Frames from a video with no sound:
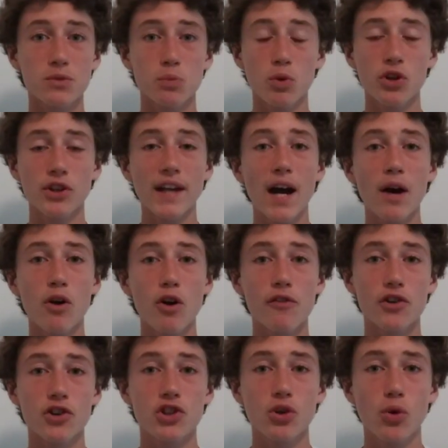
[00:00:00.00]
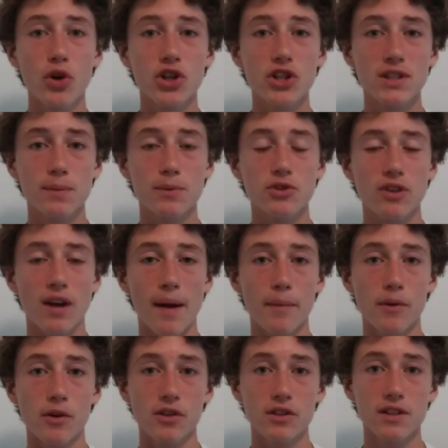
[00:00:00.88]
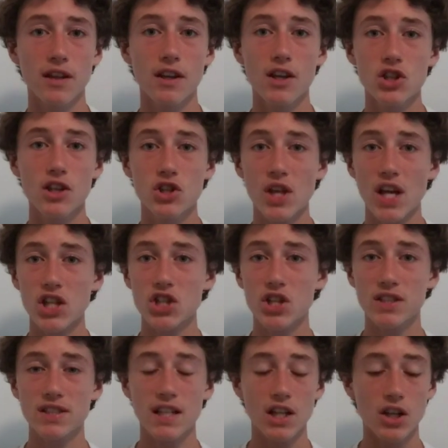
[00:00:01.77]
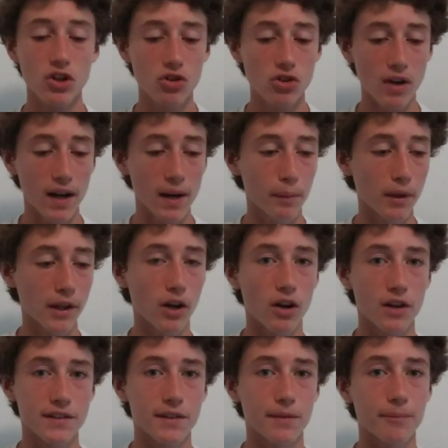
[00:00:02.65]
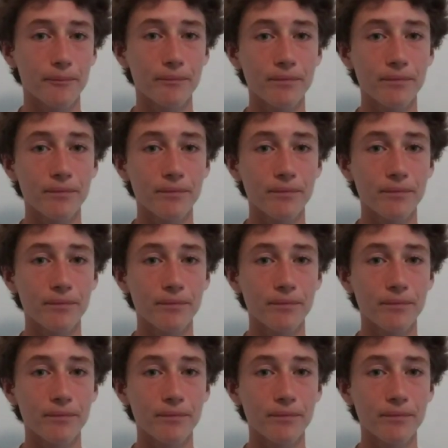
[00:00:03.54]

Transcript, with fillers: we're now over 200 subscribers. So that's just incredibly awesome.